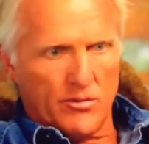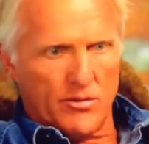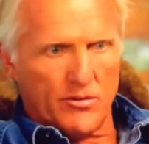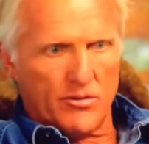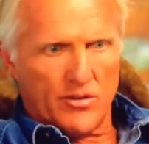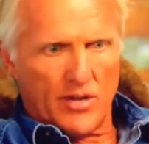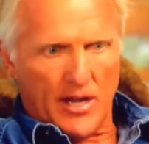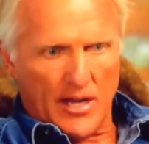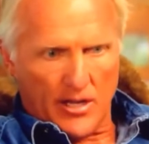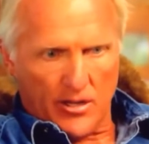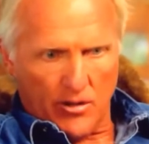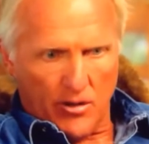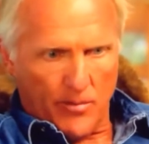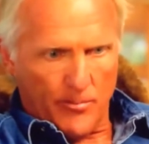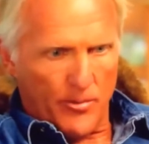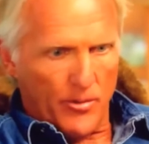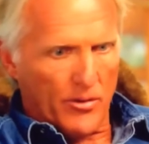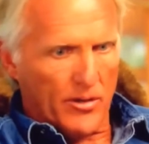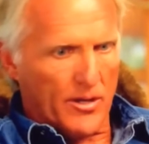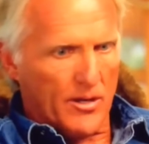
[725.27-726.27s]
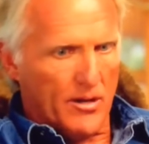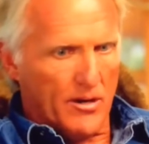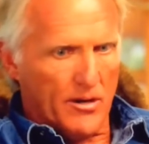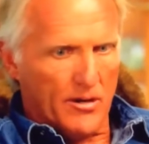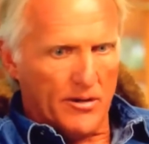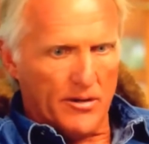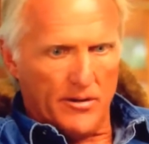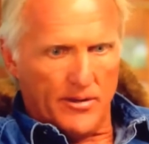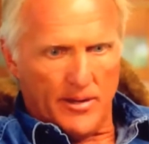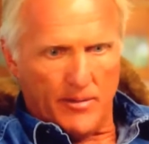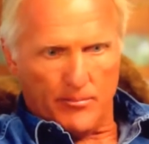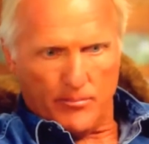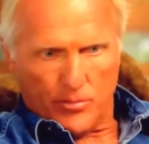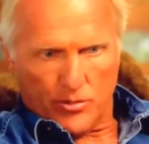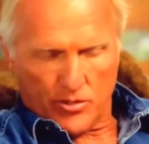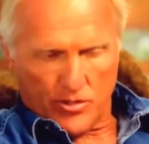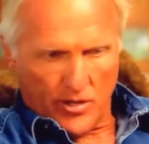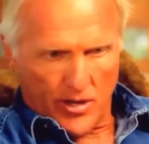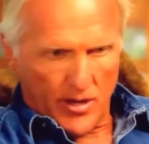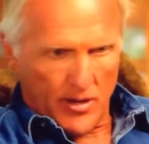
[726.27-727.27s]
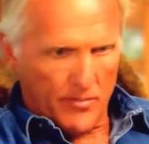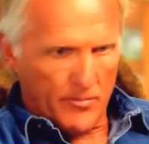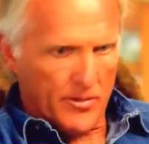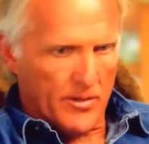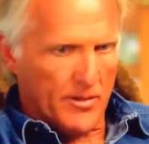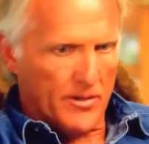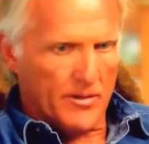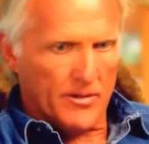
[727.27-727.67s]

and Charlie Earp early on, and then Butch Harmon,